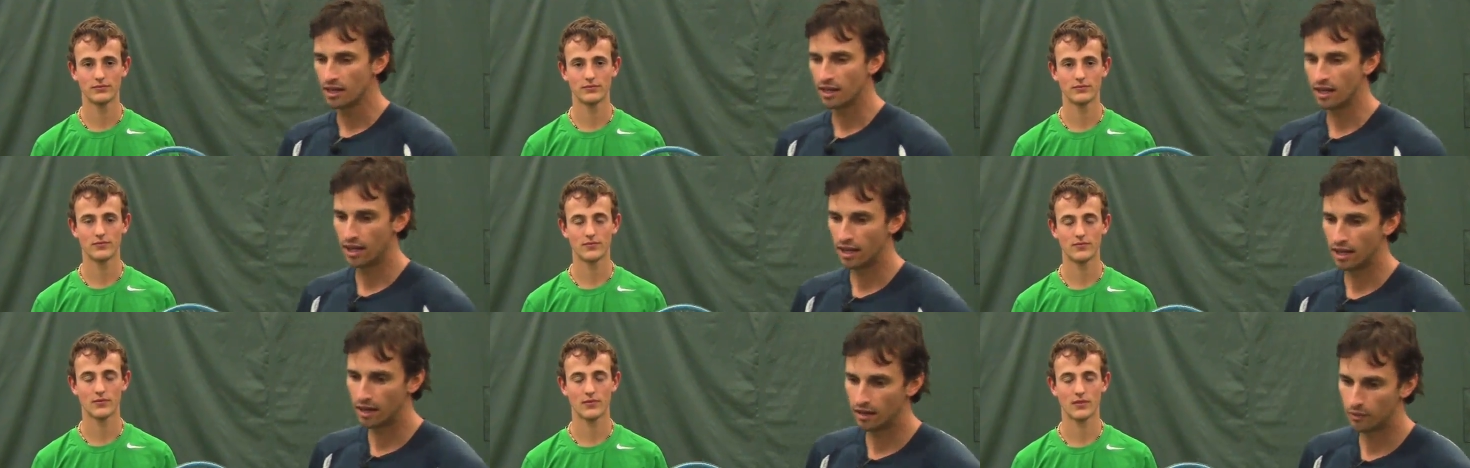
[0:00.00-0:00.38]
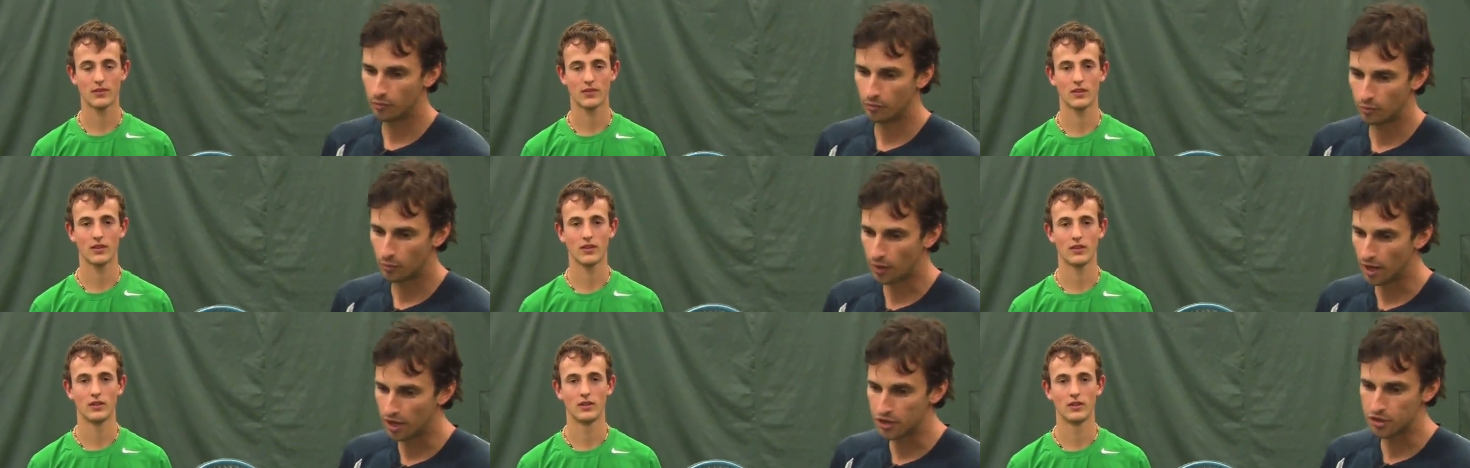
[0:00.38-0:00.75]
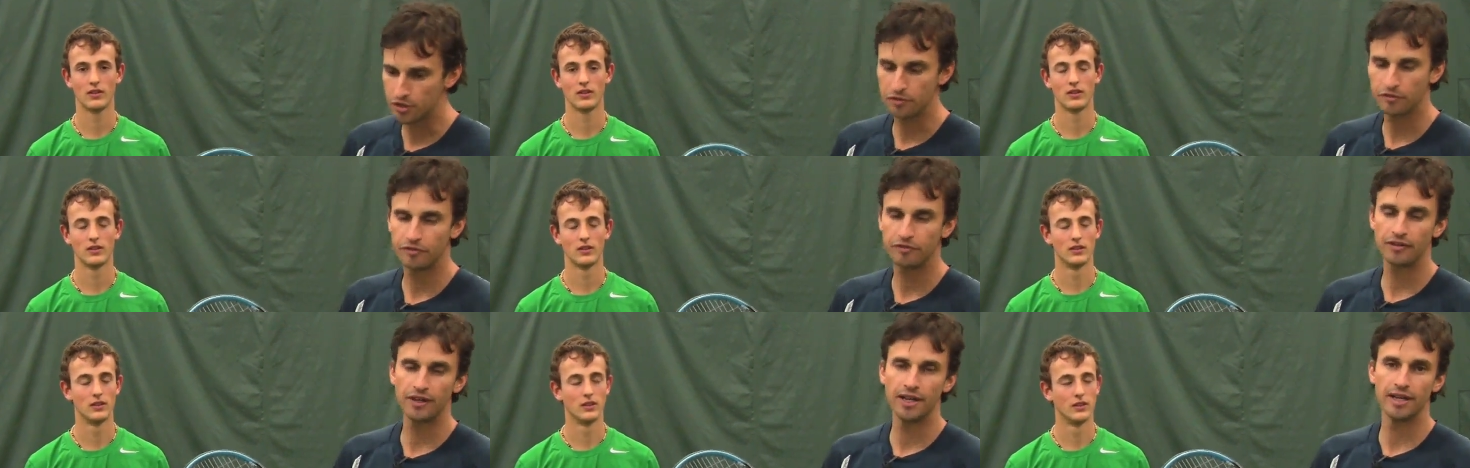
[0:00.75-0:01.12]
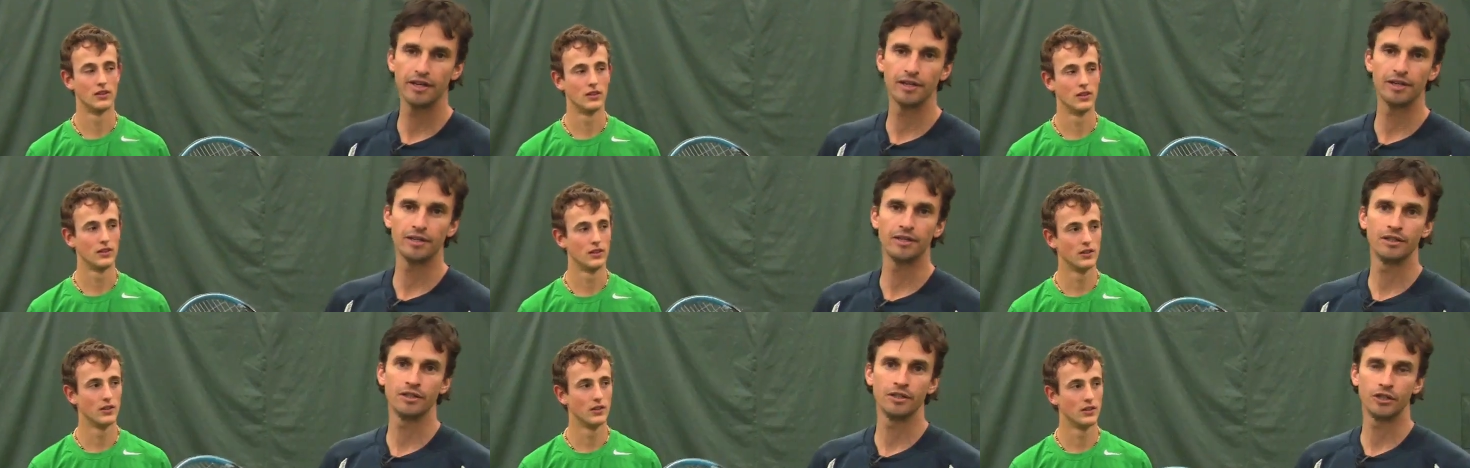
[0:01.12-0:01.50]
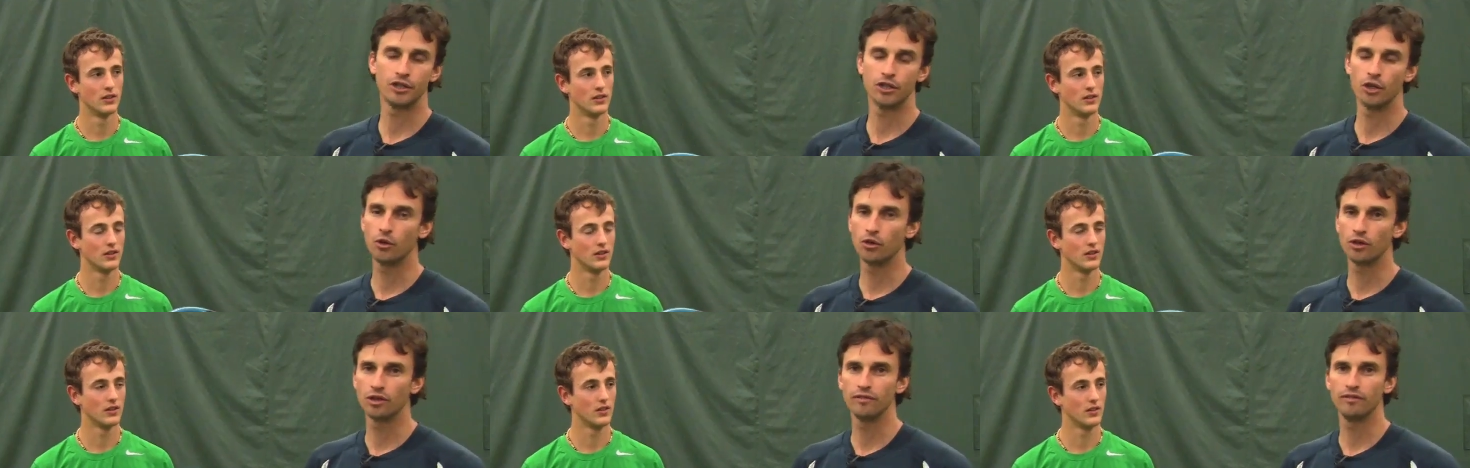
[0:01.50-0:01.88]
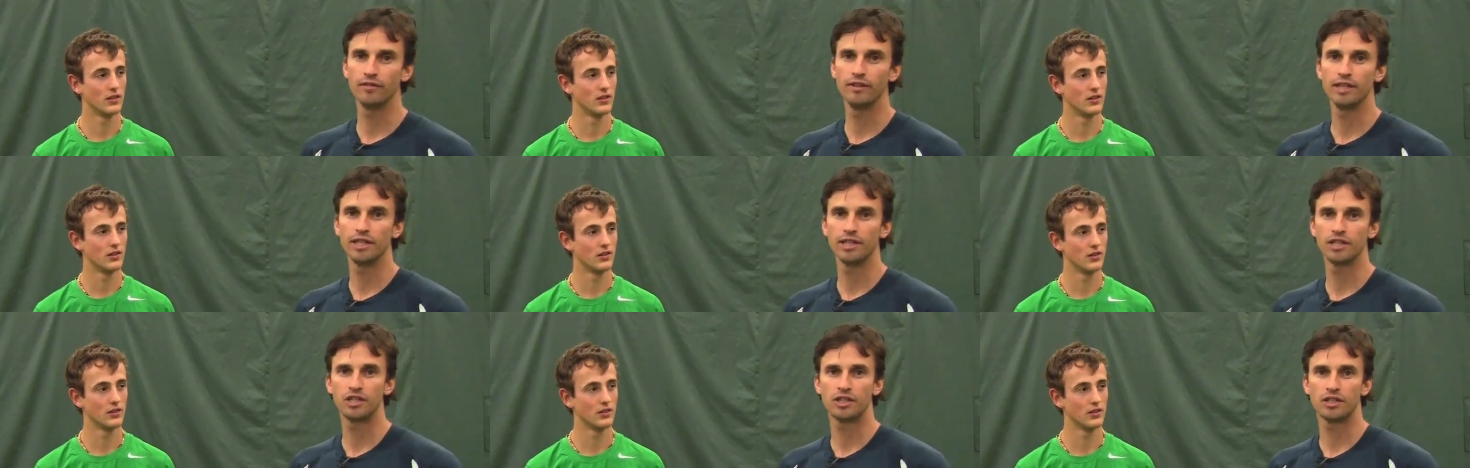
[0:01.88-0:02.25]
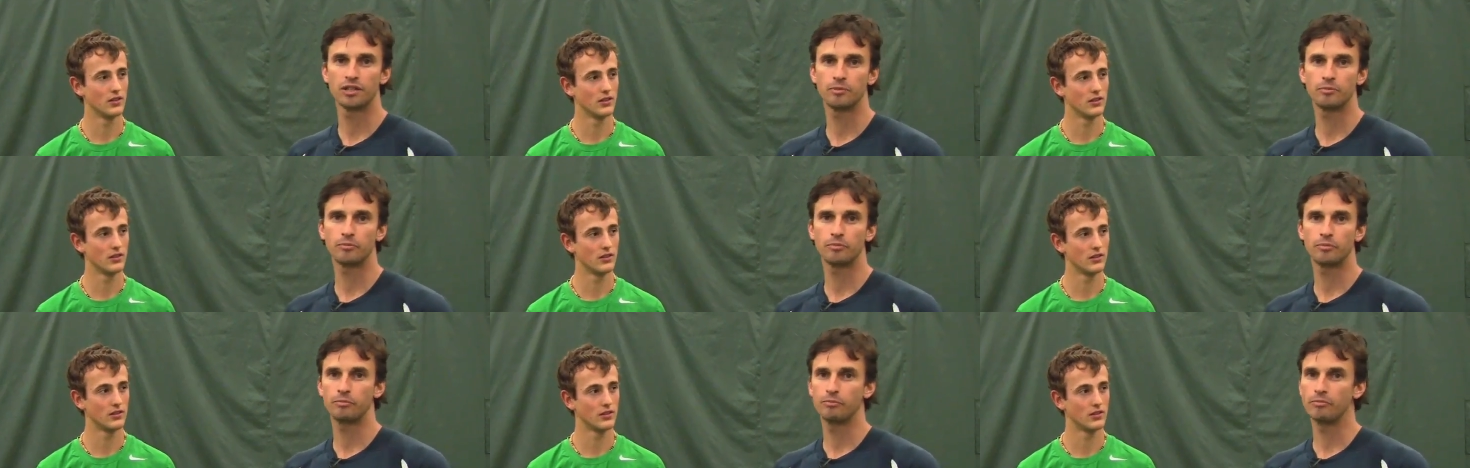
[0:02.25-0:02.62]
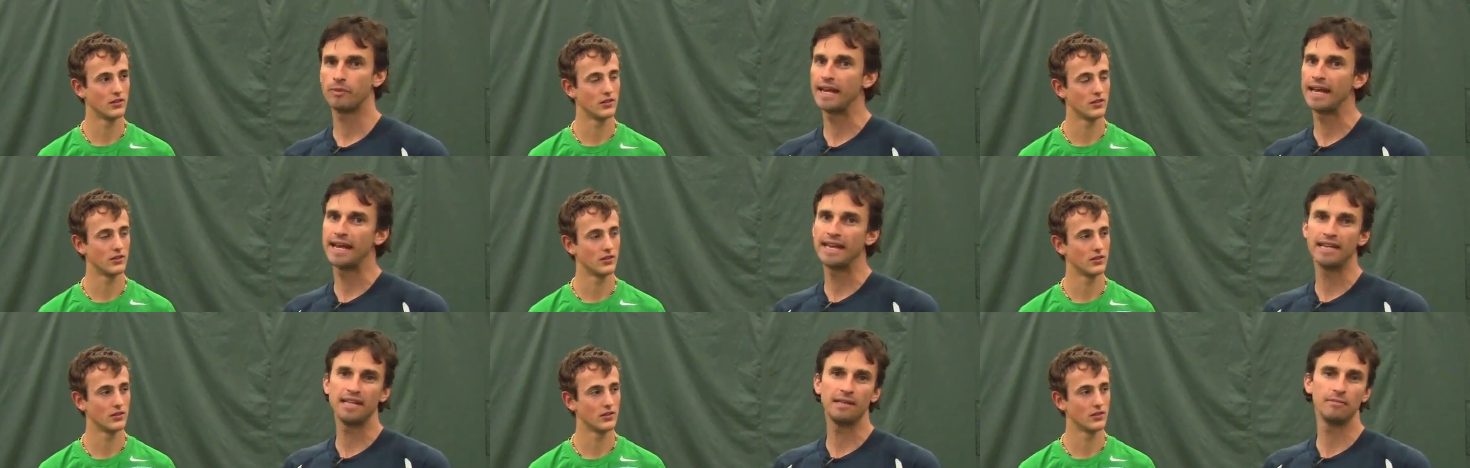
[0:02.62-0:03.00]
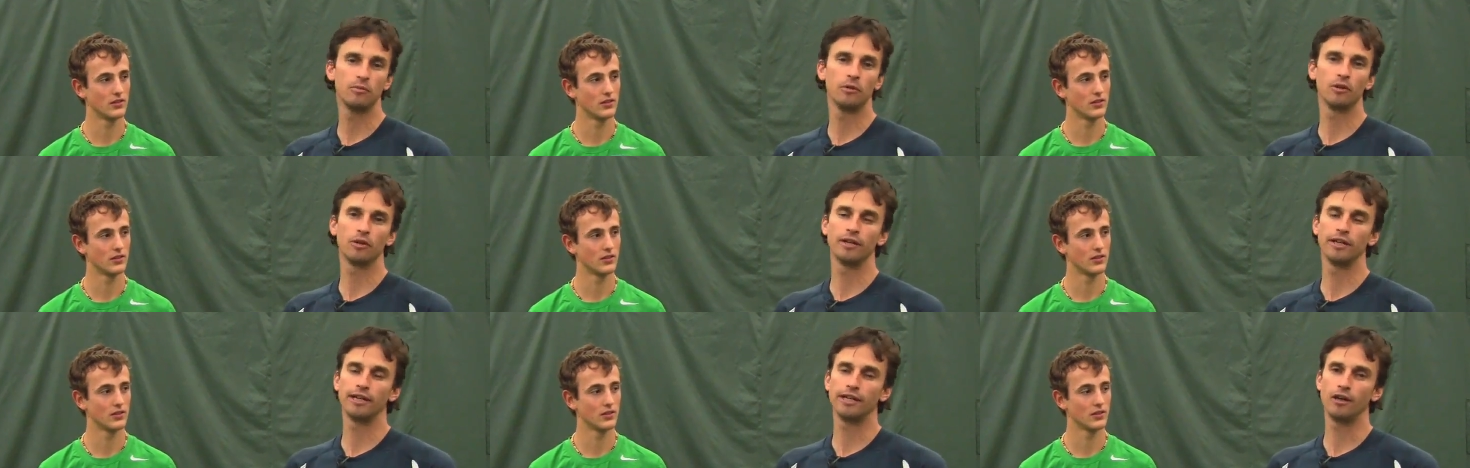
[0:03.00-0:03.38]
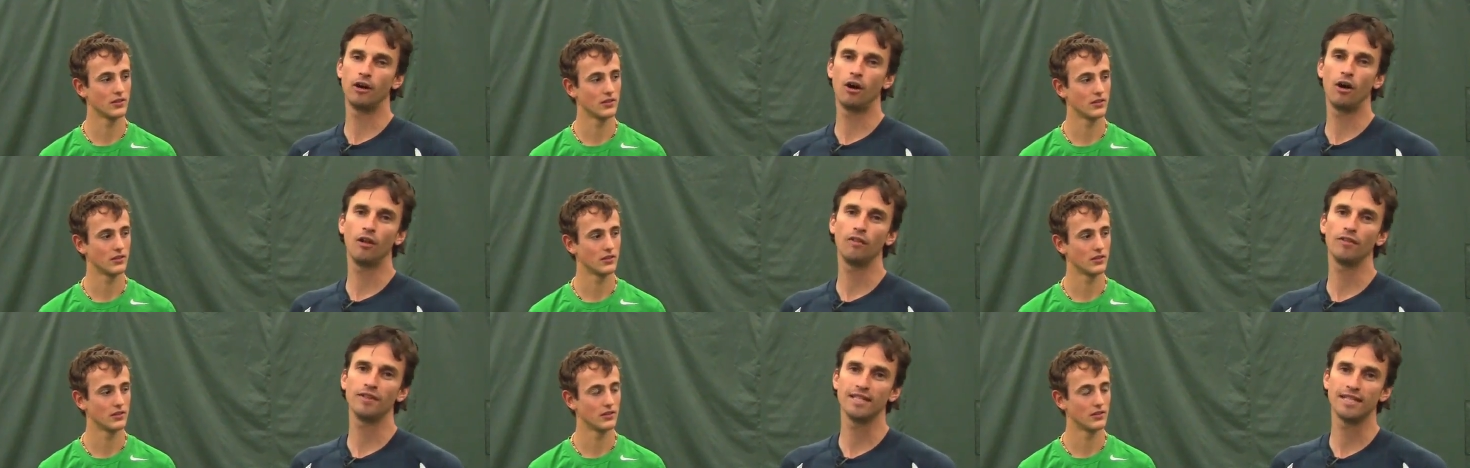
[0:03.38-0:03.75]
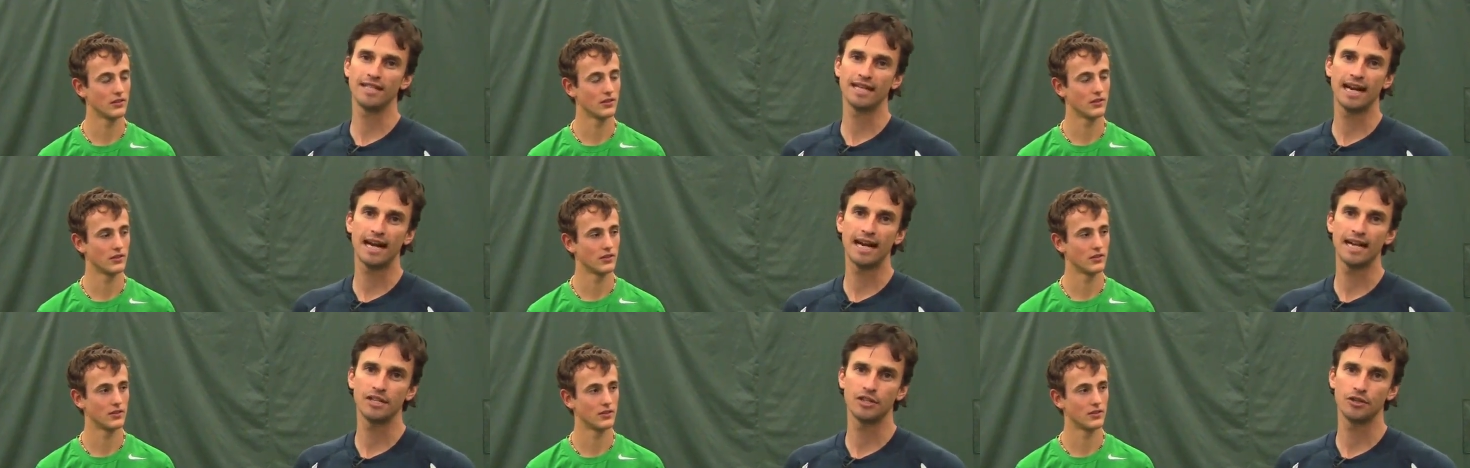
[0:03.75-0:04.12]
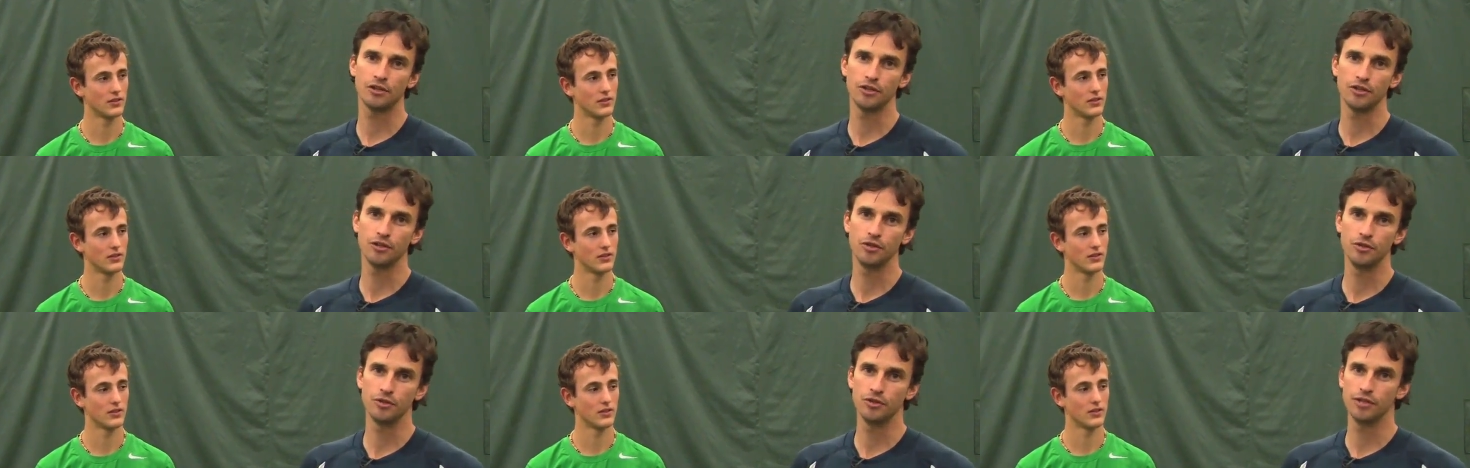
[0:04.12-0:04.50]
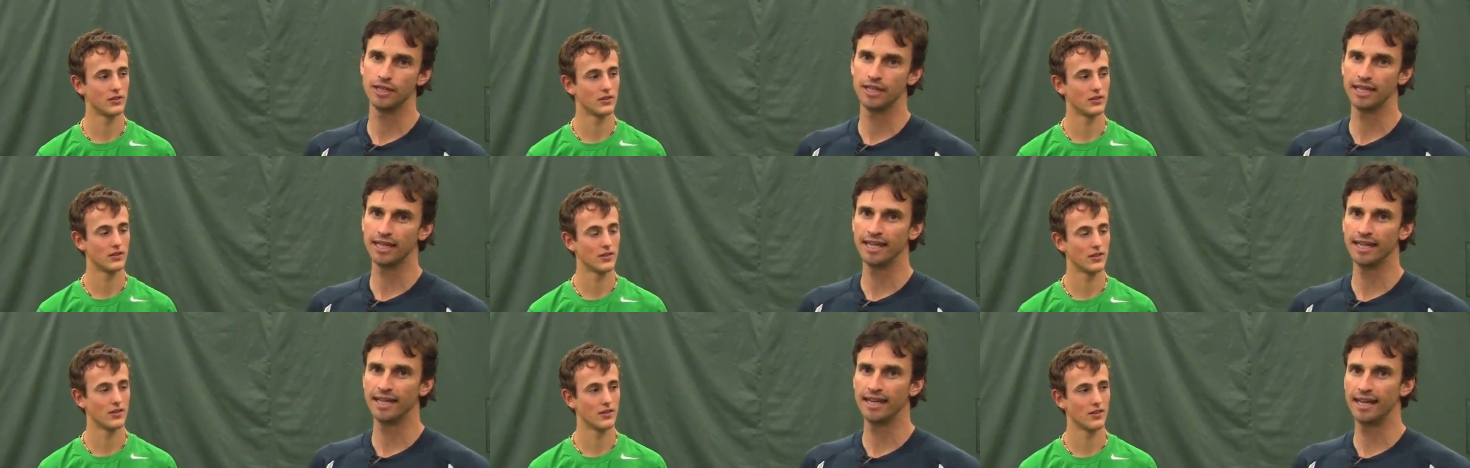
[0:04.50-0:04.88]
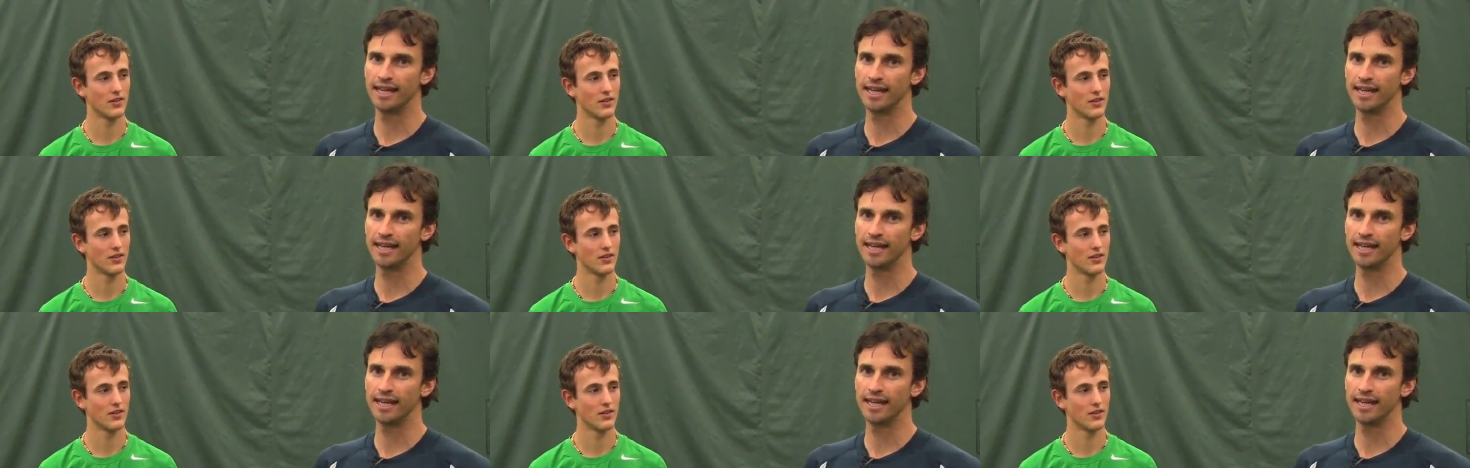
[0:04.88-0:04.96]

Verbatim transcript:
Speaker 1: Uh, Roger Federer, Djokovic, Andy Murray, all these guys are using it.